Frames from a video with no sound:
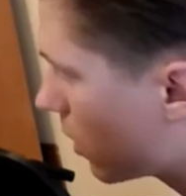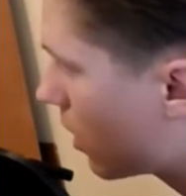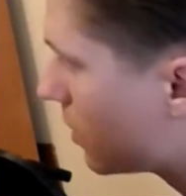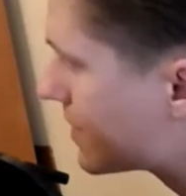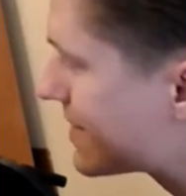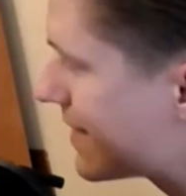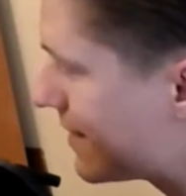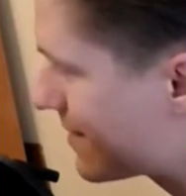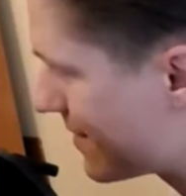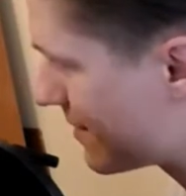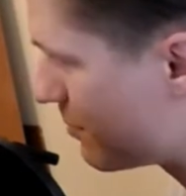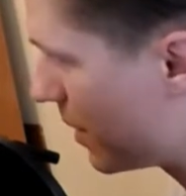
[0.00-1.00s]
a
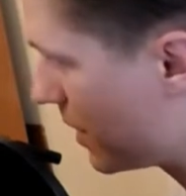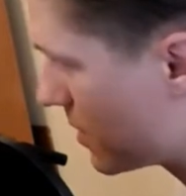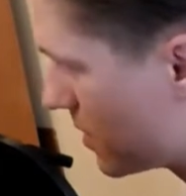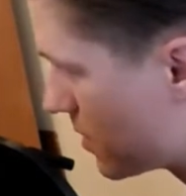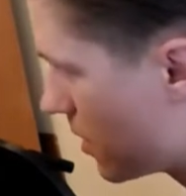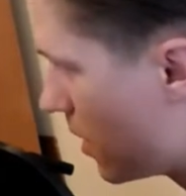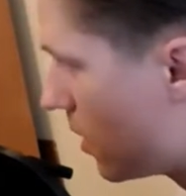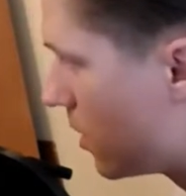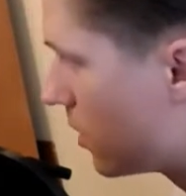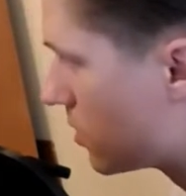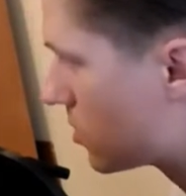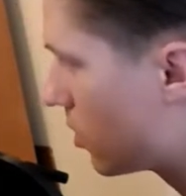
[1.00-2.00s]
consensus basis?
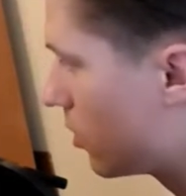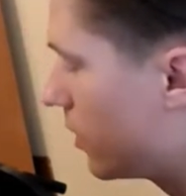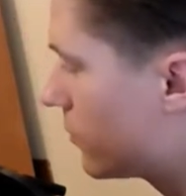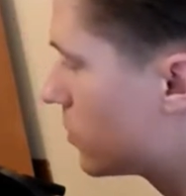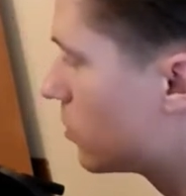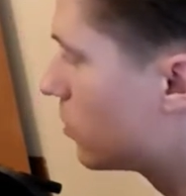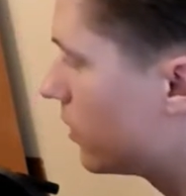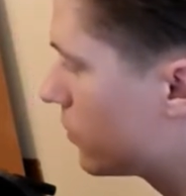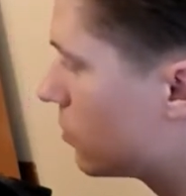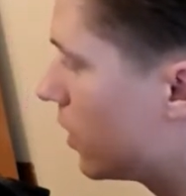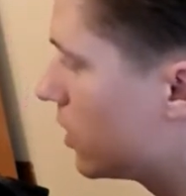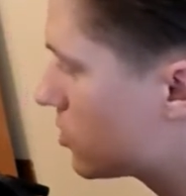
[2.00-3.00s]
Yeah. So if you if
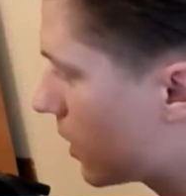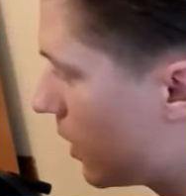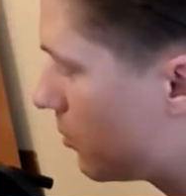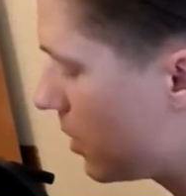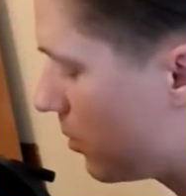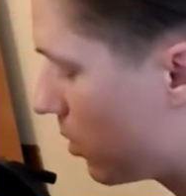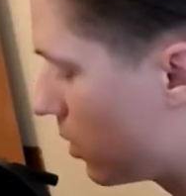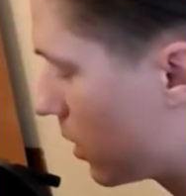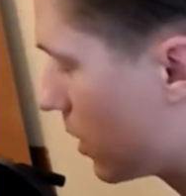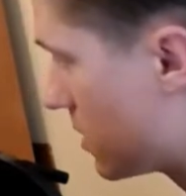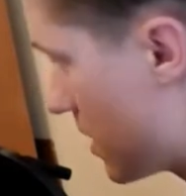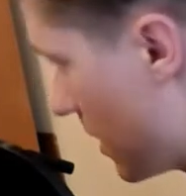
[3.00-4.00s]
you educate people on
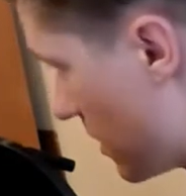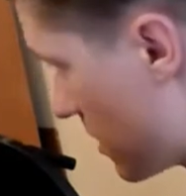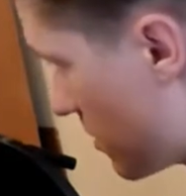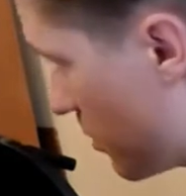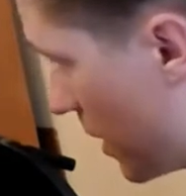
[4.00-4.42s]
a consensus